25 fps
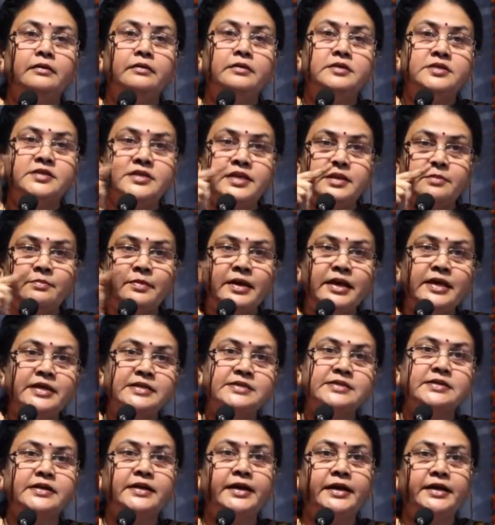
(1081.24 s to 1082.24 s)

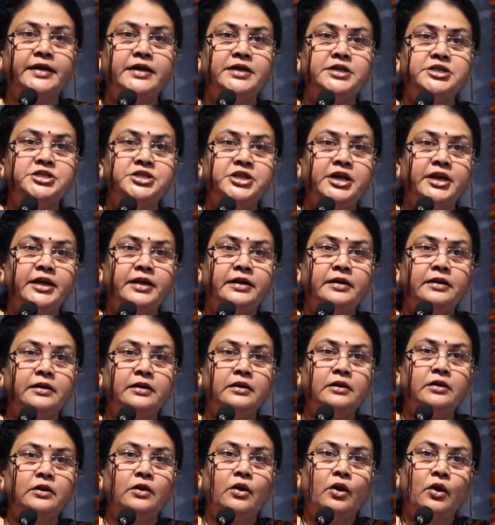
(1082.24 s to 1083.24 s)
seamless credit chain
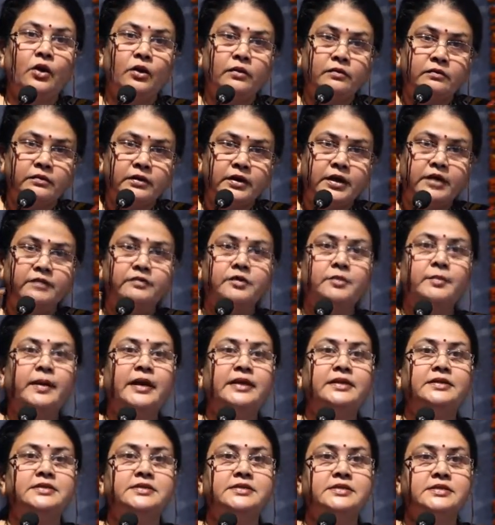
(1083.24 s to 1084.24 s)
given
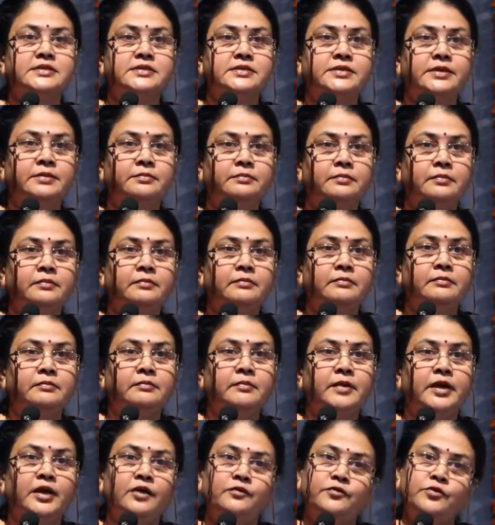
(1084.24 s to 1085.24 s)
by the system
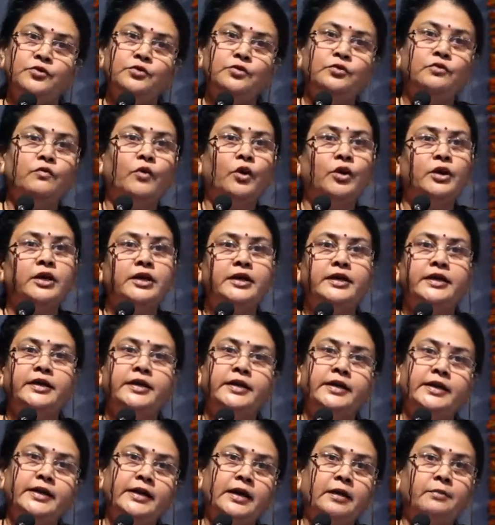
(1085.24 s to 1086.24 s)
if you
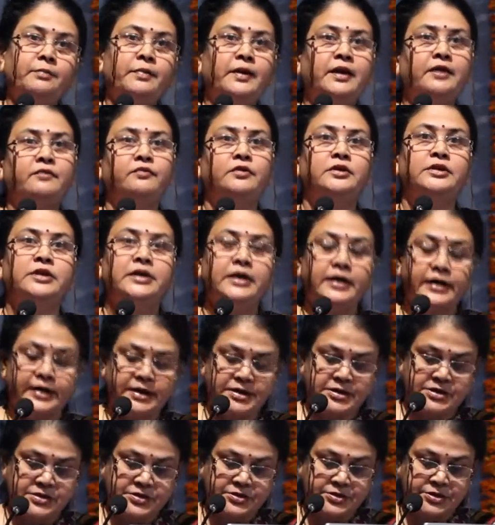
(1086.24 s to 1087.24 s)
voluntarily apply for the
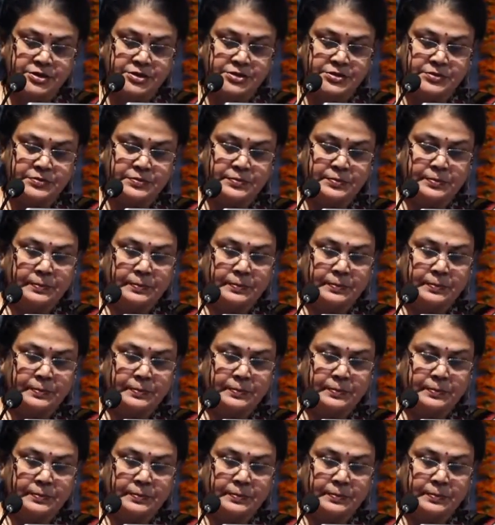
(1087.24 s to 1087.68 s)
registration.